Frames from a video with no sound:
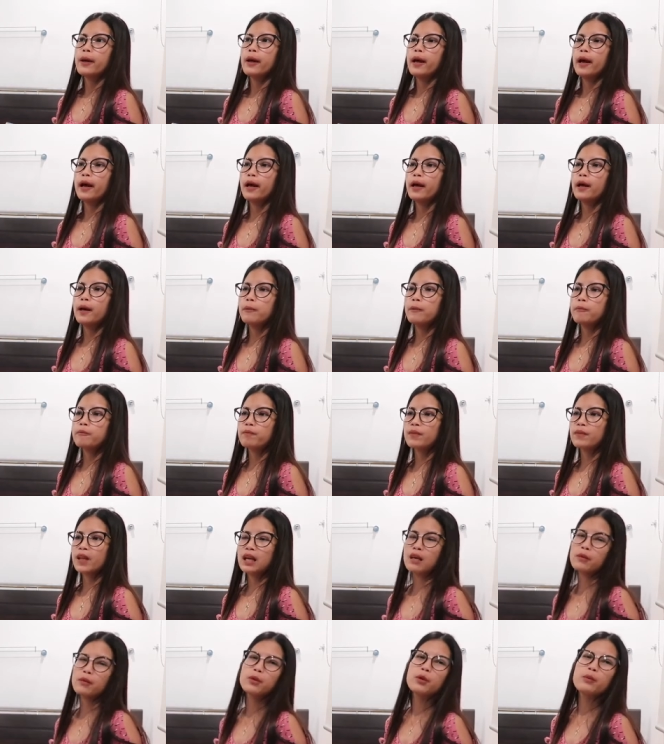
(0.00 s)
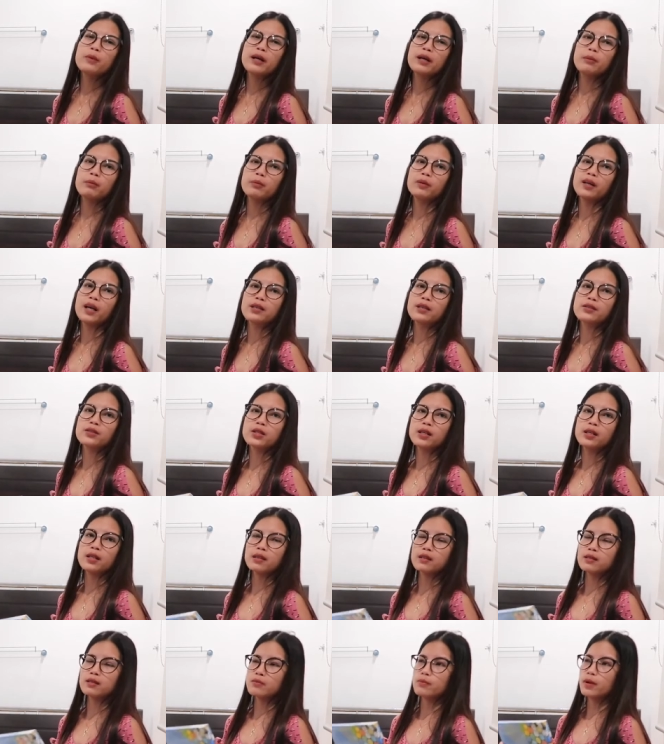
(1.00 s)
alam mo yung mga
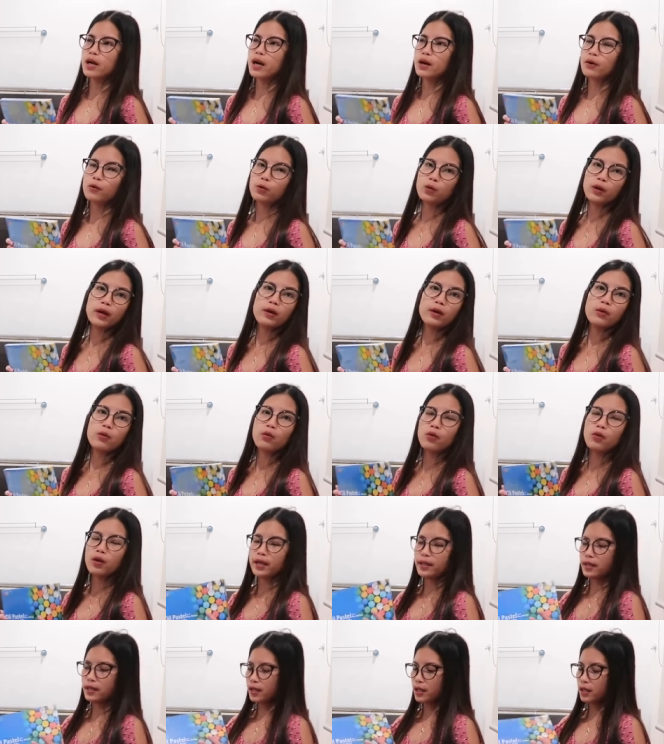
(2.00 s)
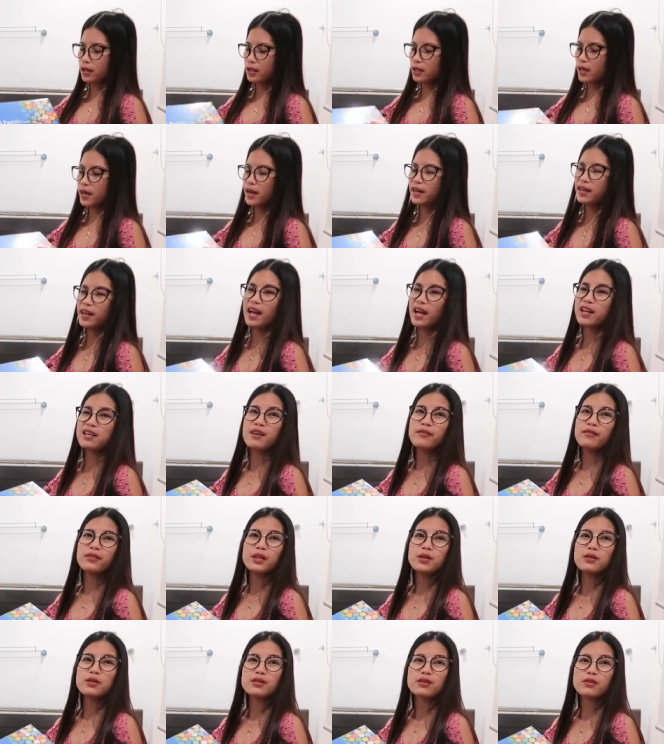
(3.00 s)
projects, mga kulay-kulay na ganyan, I
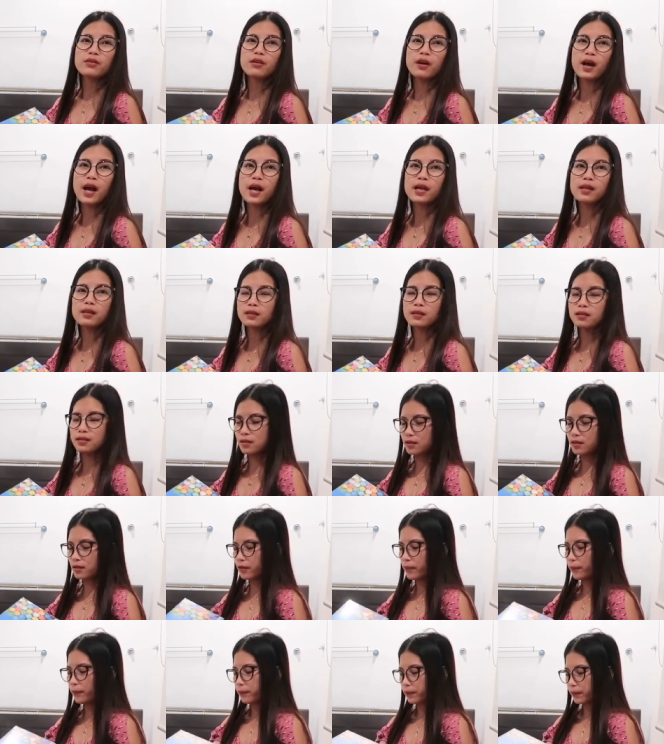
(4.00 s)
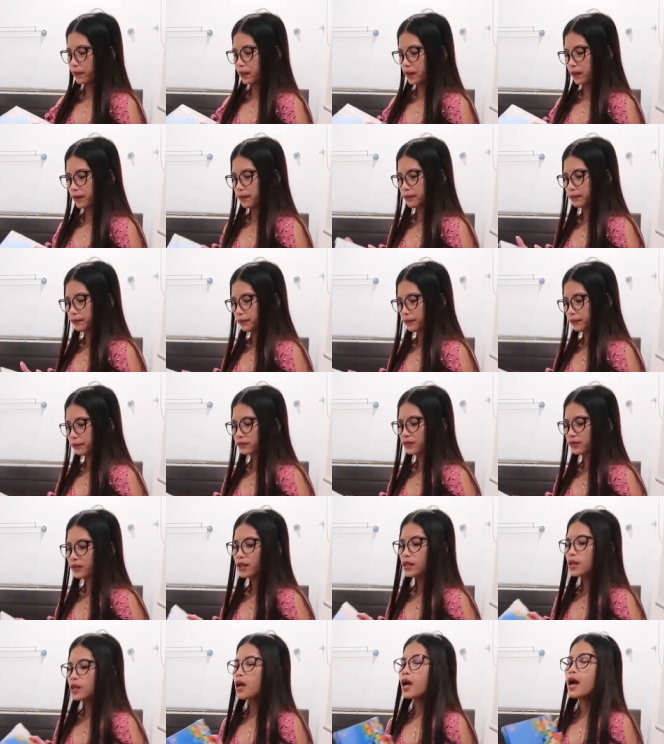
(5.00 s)
never used crayons.
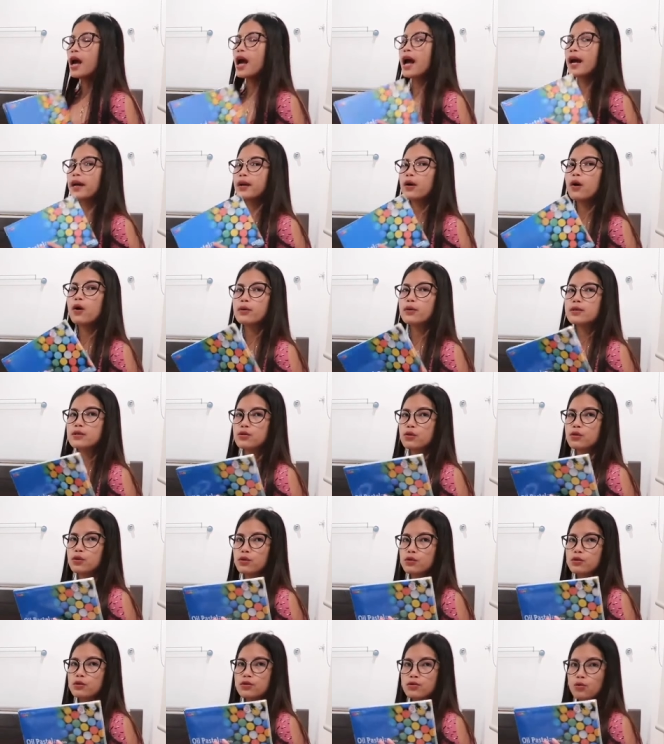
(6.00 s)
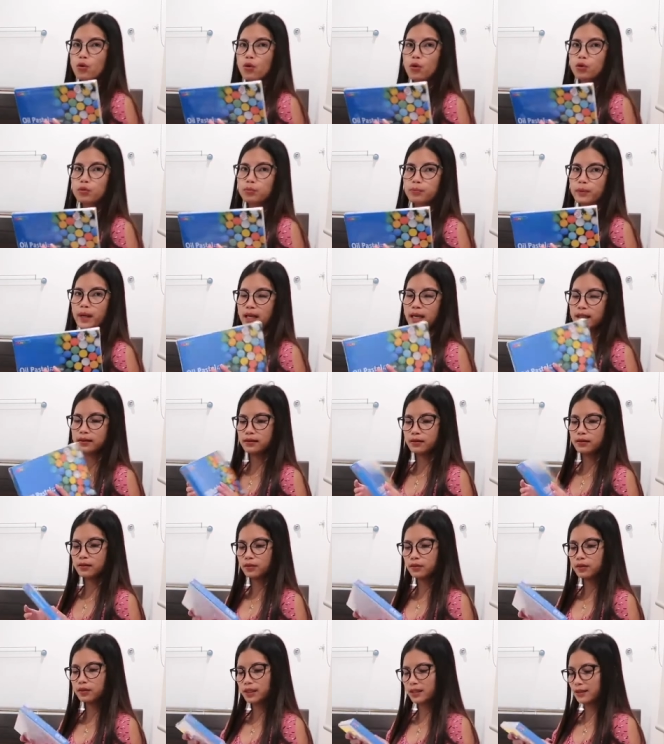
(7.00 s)
I always use old
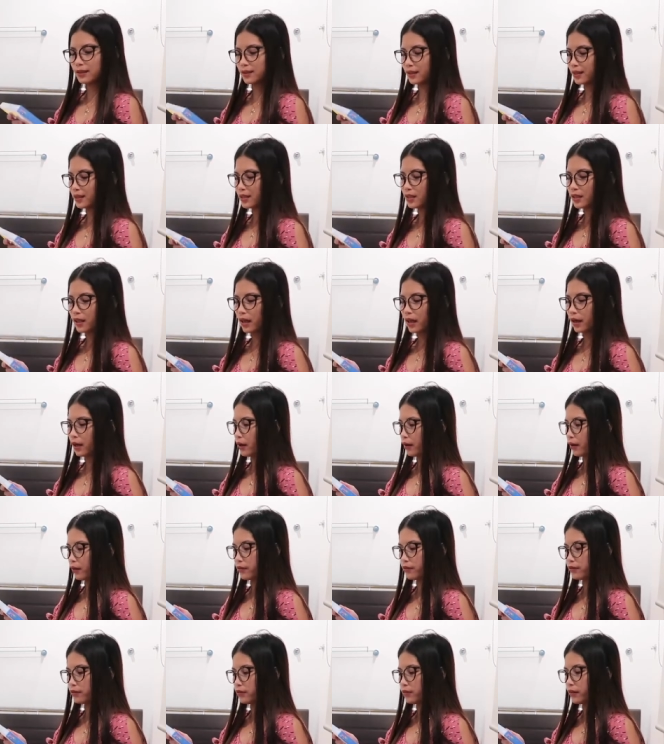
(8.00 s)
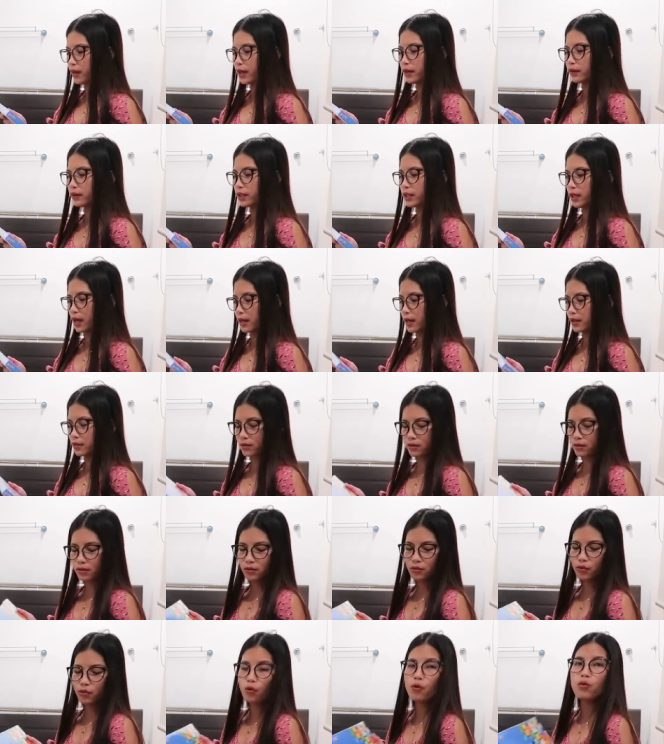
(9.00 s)
pastel kasi they are very nice
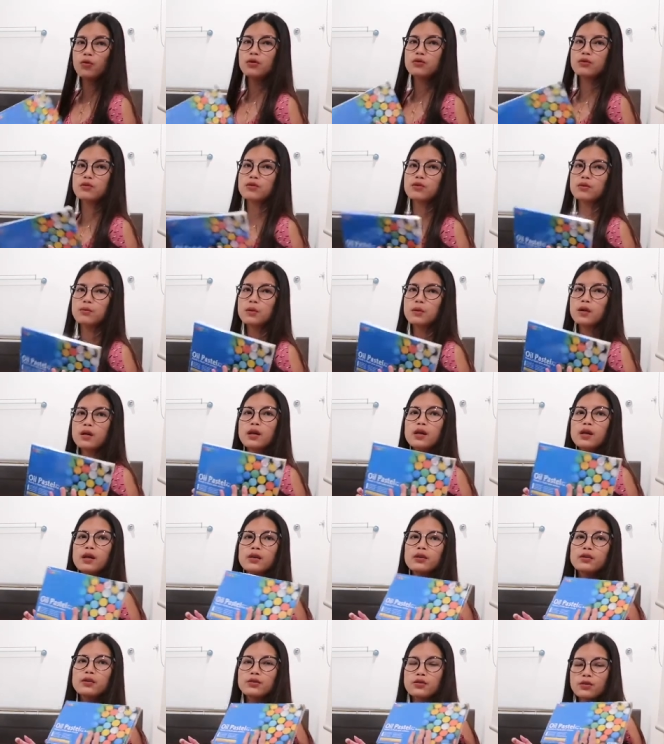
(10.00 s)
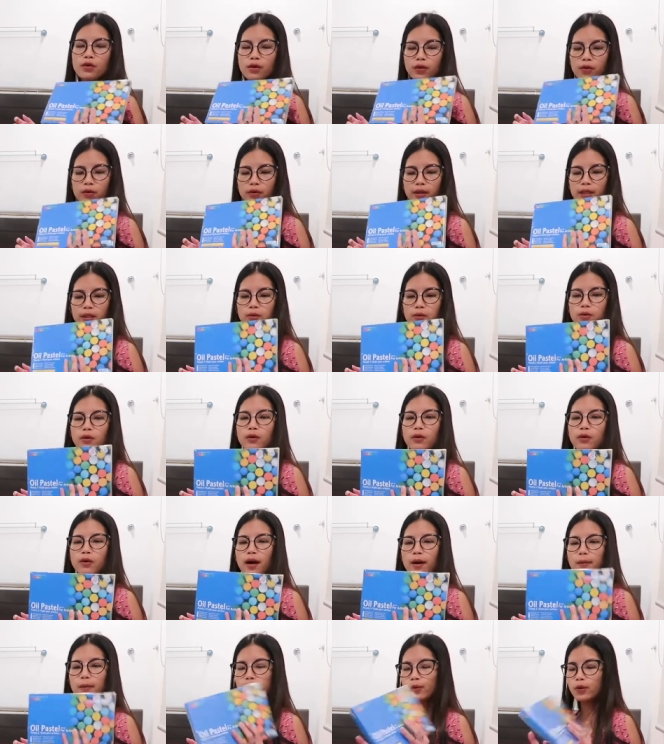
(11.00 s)
and awesome. So ito,
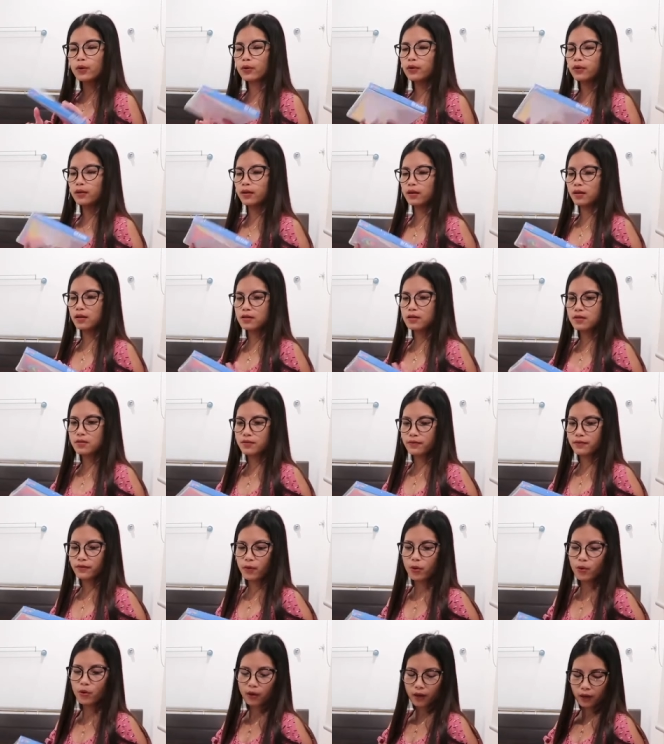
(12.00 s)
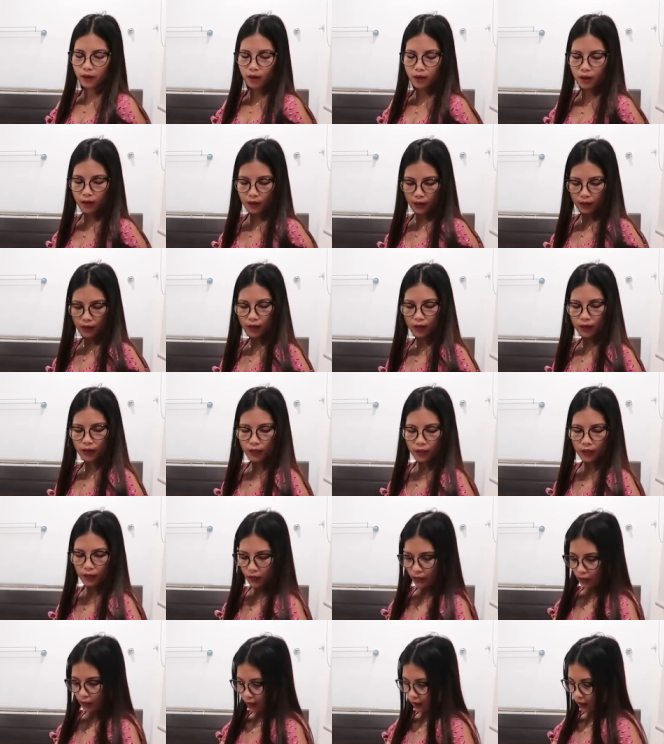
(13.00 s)
I bought this for her.
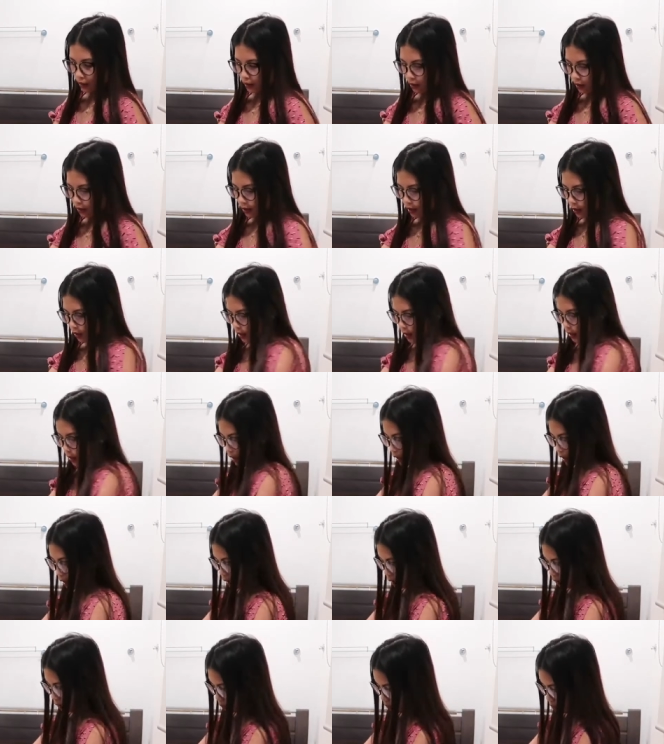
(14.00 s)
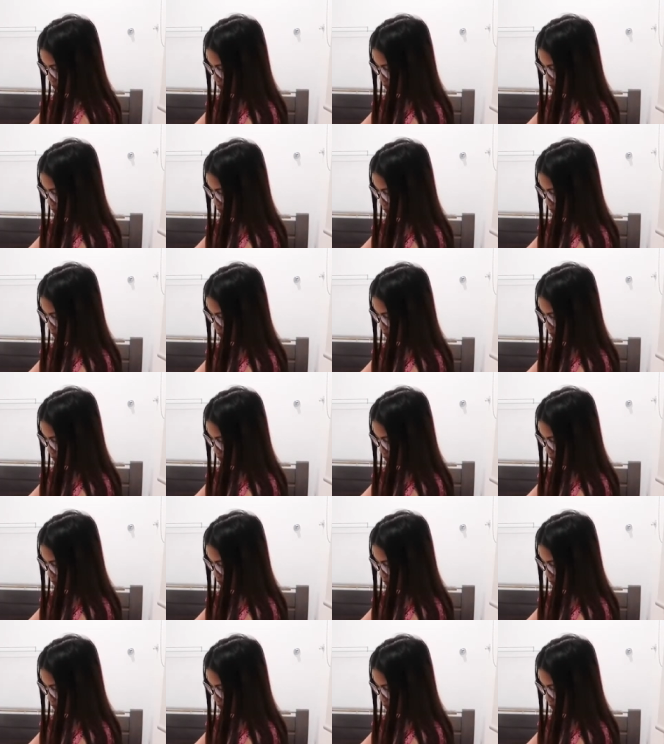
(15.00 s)
And